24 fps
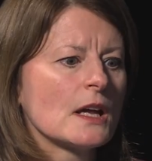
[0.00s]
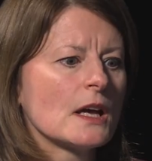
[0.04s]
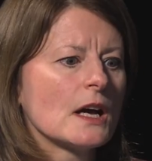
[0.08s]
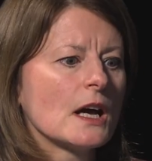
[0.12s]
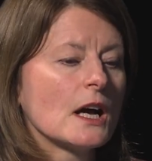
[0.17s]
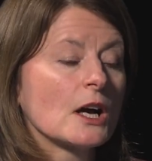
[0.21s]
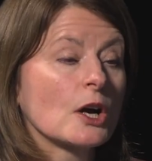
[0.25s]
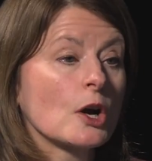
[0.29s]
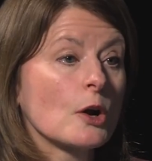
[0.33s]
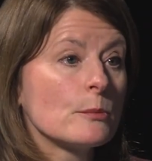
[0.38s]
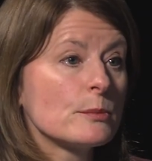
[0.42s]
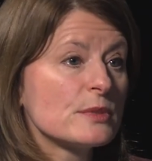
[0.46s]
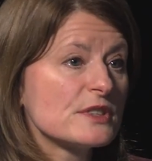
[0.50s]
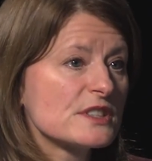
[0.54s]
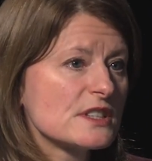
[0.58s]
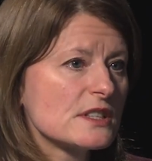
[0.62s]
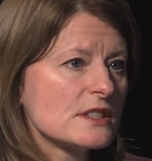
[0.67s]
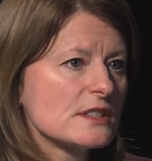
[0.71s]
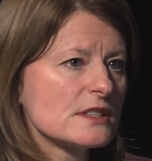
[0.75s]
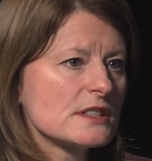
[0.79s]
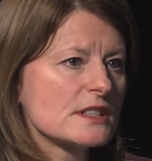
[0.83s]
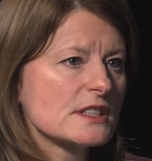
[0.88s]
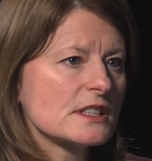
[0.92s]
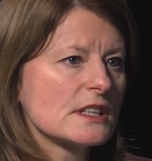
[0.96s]
a
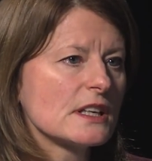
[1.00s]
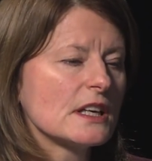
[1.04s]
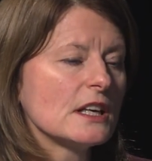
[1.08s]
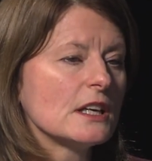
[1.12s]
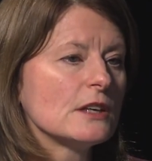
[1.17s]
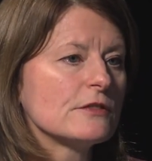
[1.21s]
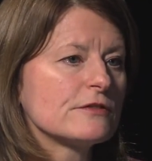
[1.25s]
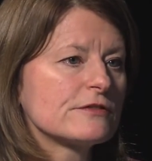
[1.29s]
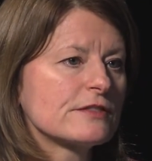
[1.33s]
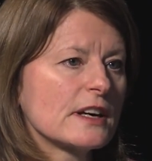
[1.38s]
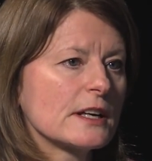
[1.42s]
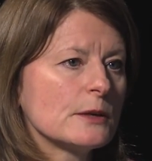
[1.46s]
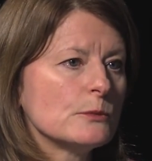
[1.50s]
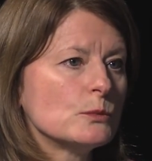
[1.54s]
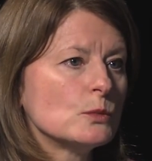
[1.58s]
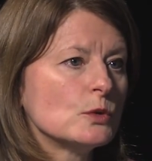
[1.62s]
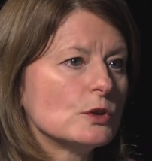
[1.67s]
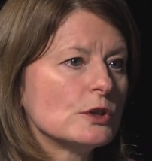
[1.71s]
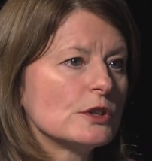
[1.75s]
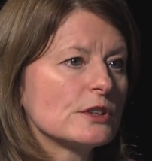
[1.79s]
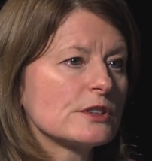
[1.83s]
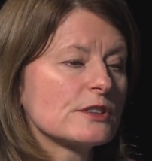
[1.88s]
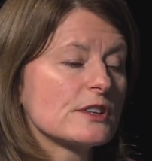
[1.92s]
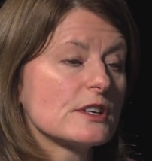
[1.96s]
competency
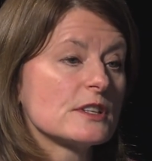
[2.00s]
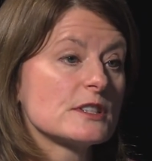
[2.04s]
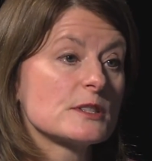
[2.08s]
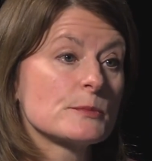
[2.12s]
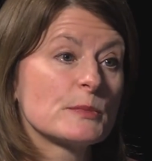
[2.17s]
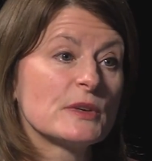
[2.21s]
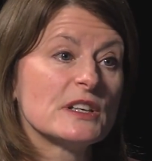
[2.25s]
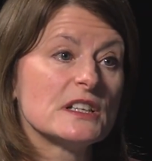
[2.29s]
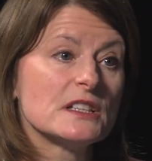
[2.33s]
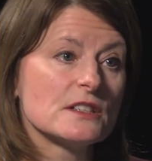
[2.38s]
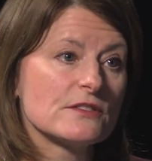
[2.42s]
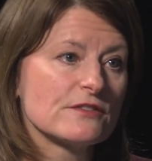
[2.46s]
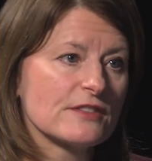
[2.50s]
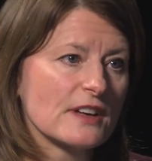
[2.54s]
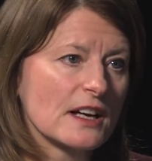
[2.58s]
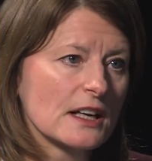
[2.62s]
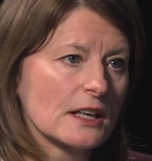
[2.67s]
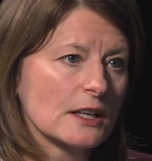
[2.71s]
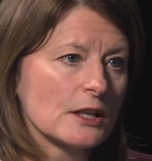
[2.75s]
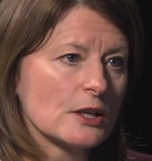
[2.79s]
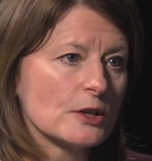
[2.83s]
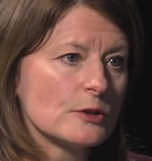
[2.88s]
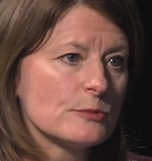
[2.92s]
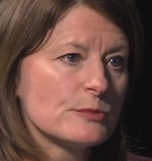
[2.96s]
framework that's been
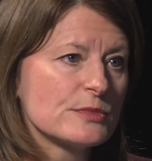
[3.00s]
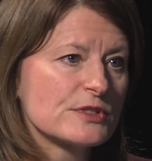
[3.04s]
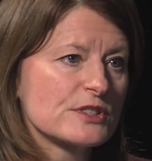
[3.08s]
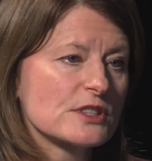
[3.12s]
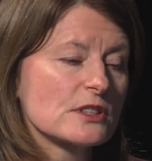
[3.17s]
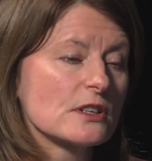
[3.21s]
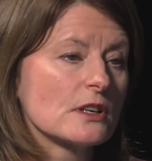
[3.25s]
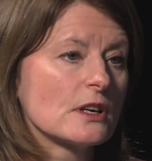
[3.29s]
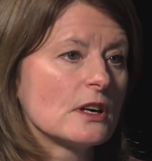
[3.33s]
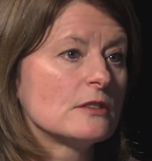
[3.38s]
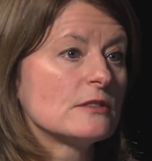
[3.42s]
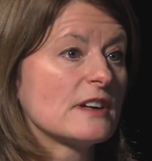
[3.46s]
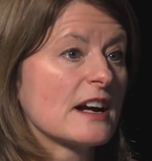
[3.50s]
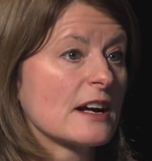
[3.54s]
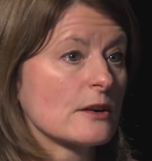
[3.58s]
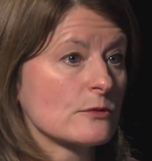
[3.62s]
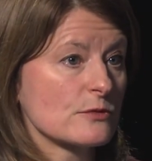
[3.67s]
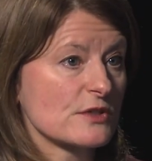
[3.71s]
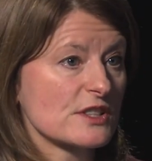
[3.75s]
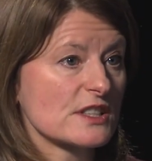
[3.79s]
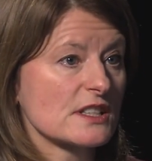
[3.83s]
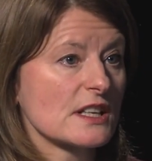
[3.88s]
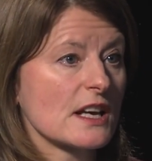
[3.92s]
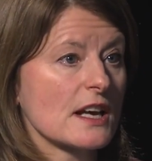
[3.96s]
developed
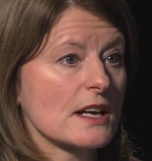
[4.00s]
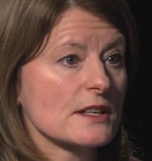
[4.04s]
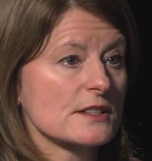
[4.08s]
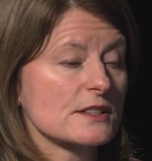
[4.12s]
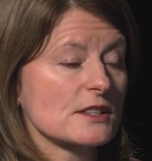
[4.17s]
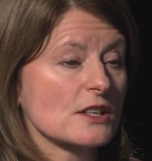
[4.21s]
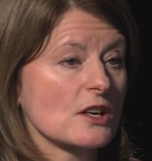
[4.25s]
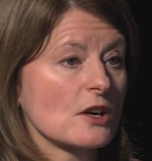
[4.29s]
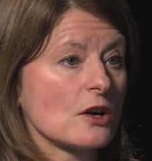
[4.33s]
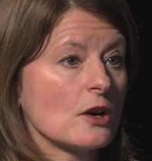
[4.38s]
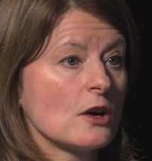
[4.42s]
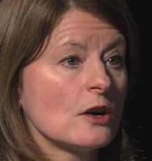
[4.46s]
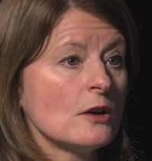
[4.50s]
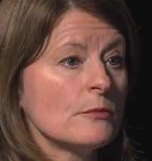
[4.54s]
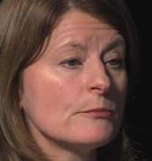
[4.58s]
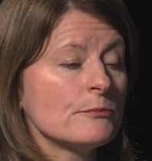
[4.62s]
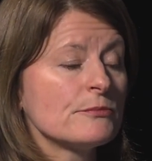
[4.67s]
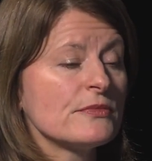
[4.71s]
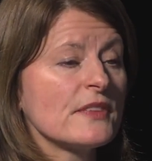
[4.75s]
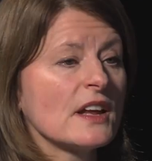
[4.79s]
around CSR,